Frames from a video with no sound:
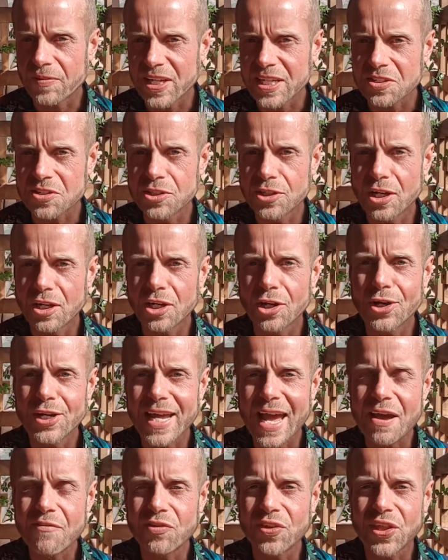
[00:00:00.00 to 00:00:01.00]
It's learned
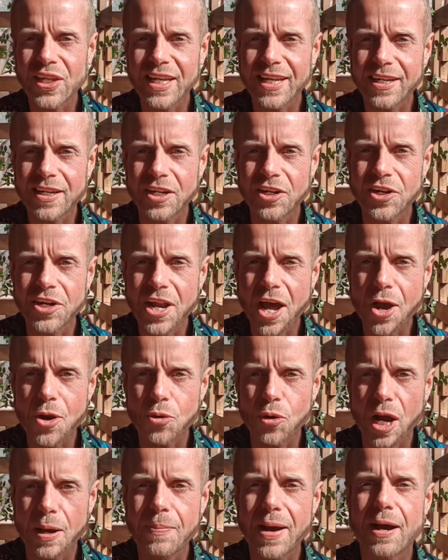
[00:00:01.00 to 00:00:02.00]
everything it can
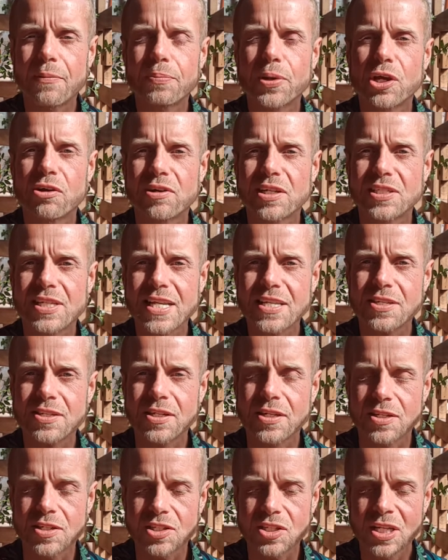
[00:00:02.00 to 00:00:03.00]
know about pure
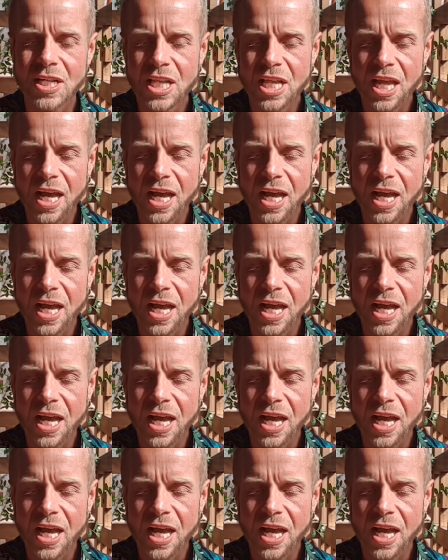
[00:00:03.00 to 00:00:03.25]
existence,